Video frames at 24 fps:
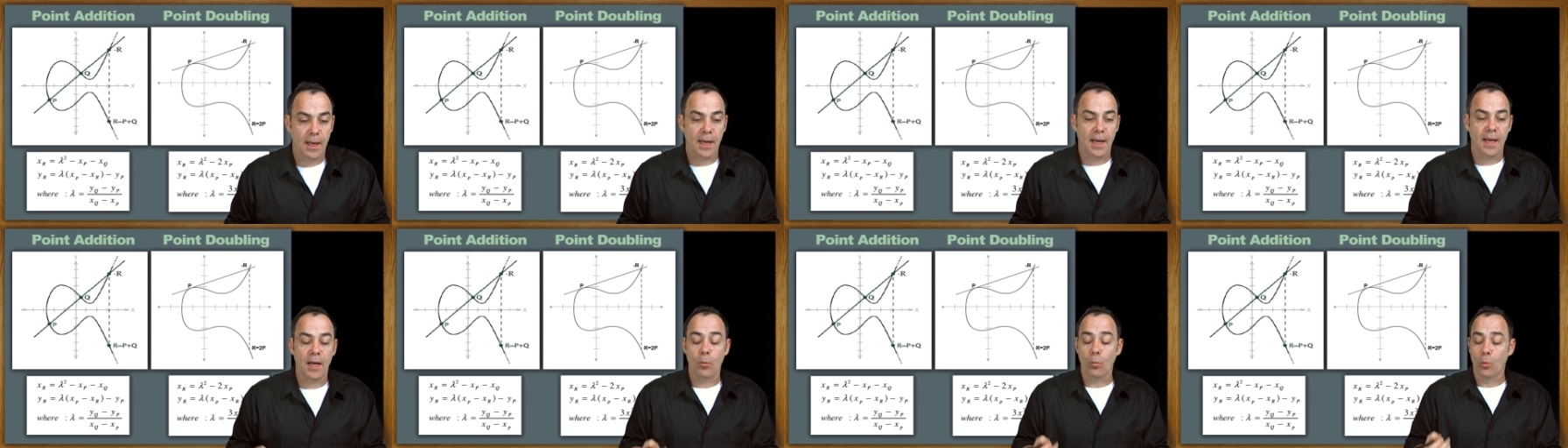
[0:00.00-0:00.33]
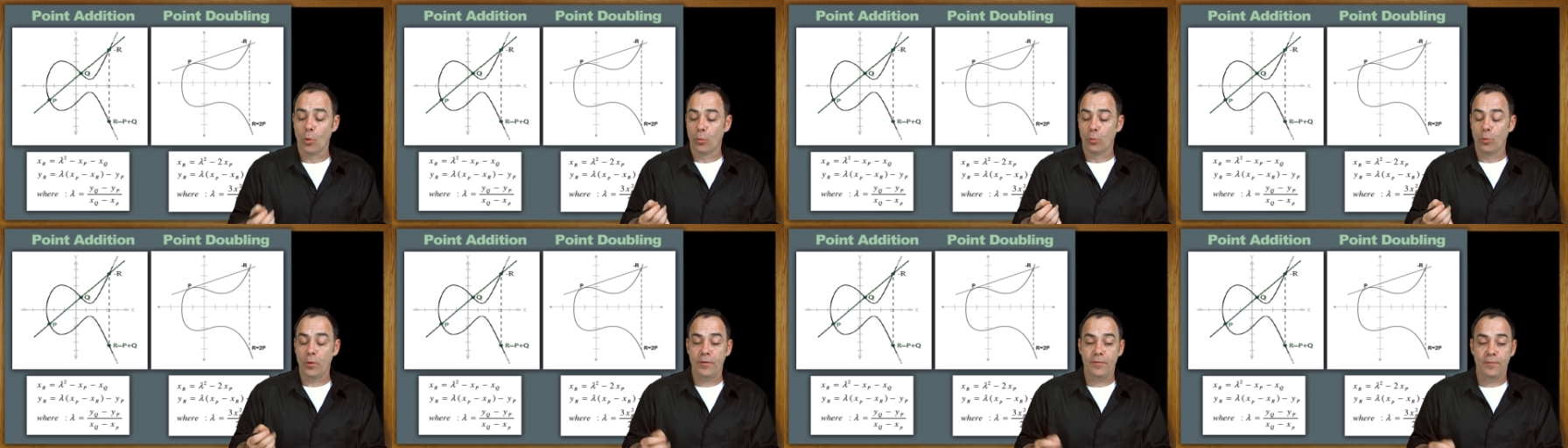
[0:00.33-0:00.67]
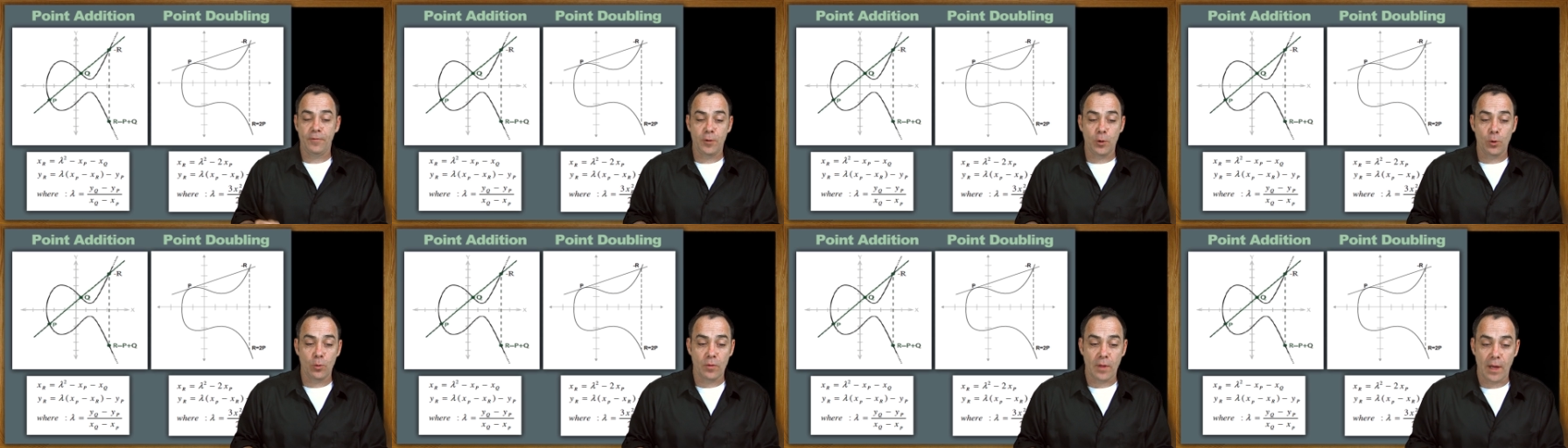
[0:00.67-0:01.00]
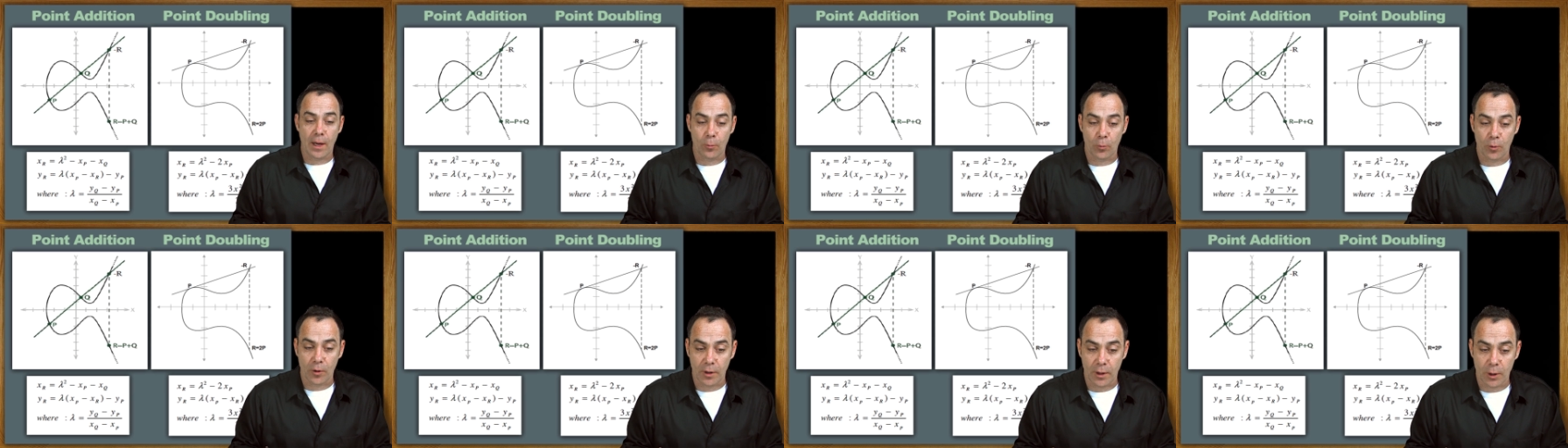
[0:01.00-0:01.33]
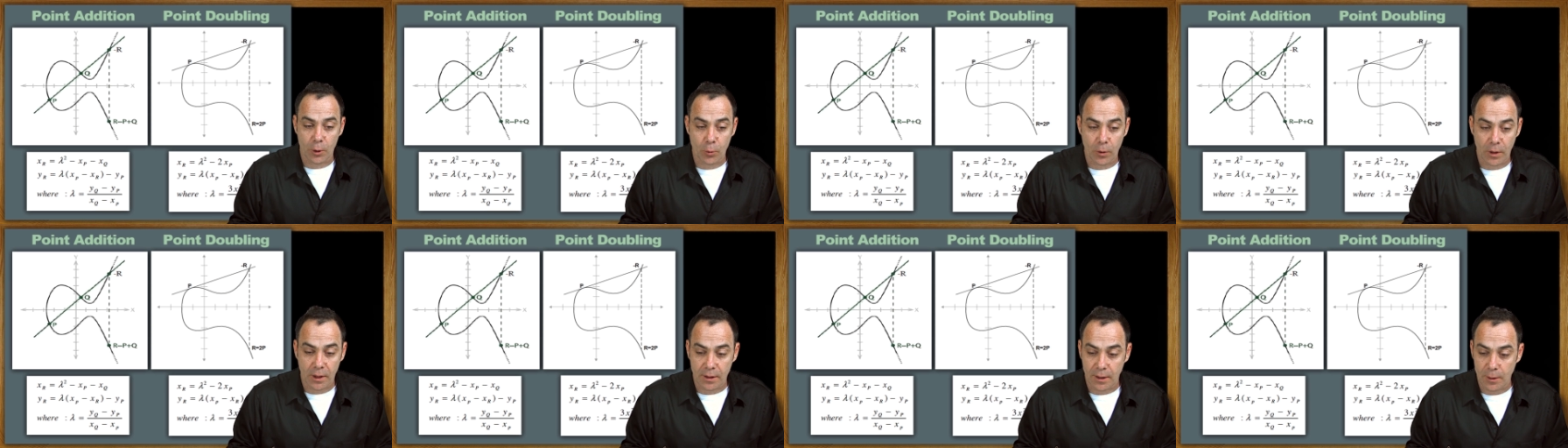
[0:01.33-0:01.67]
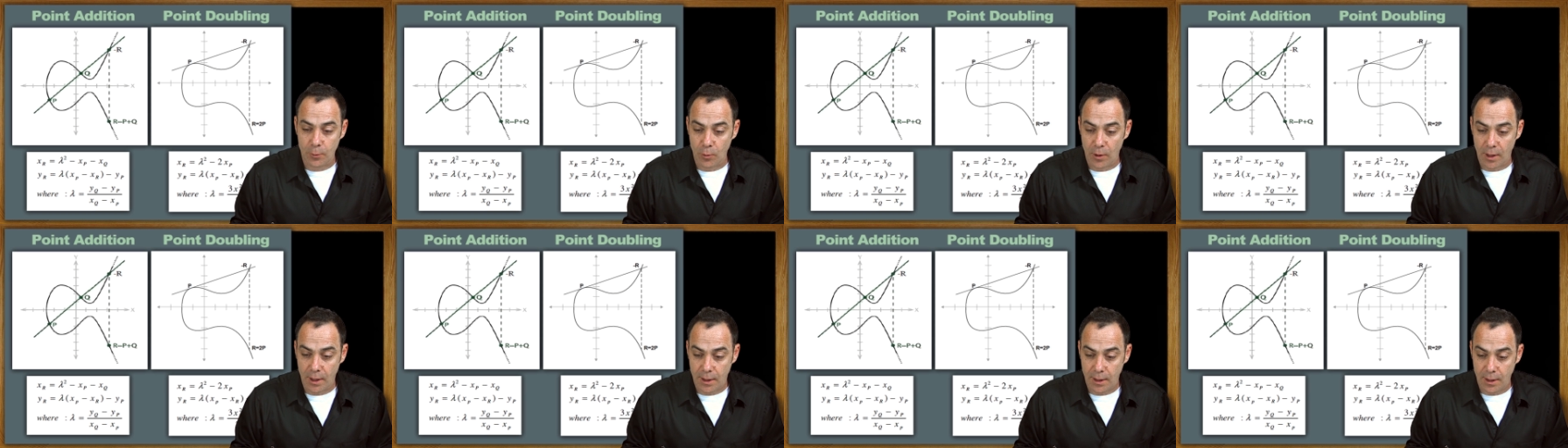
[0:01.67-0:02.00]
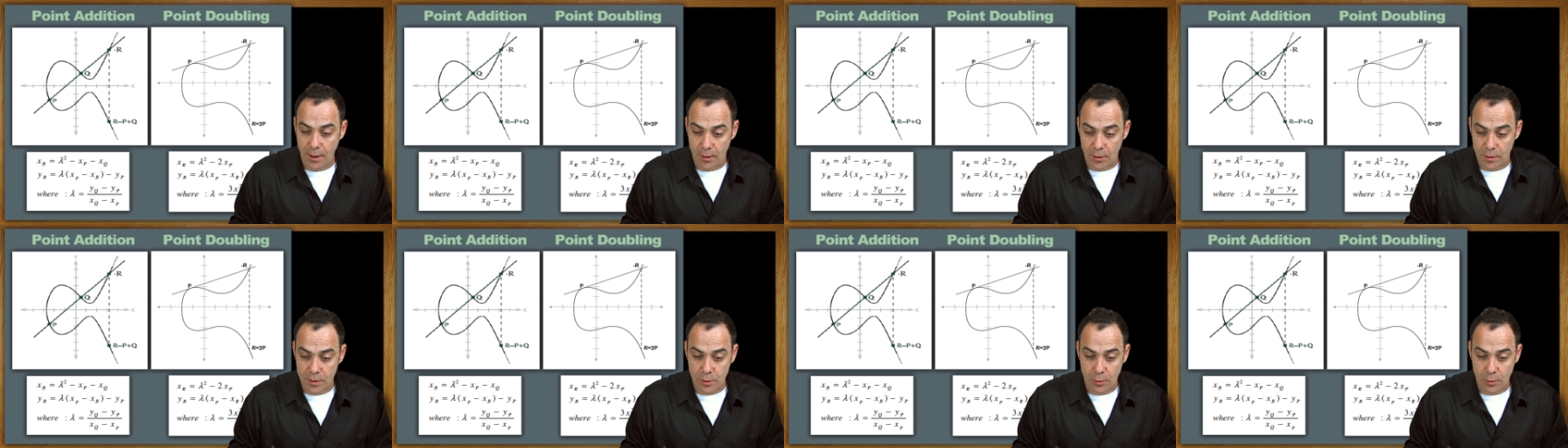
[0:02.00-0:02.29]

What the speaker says: And we'll review that really quickly right here.